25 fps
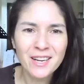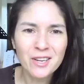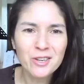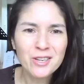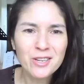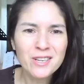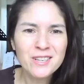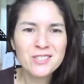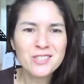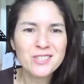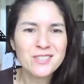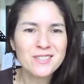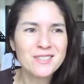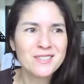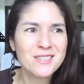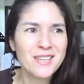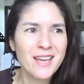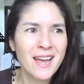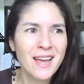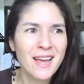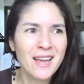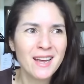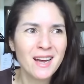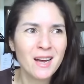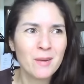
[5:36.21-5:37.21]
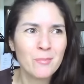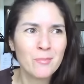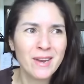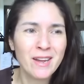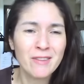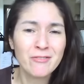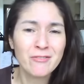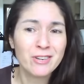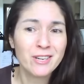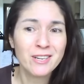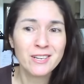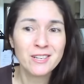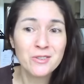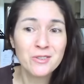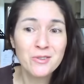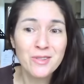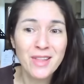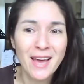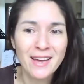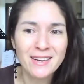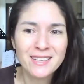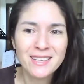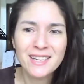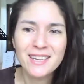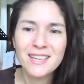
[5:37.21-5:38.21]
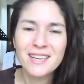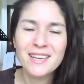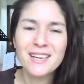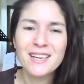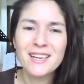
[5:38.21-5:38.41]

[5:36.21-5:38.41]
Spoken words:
I couldn't just say I'm never gonna do that.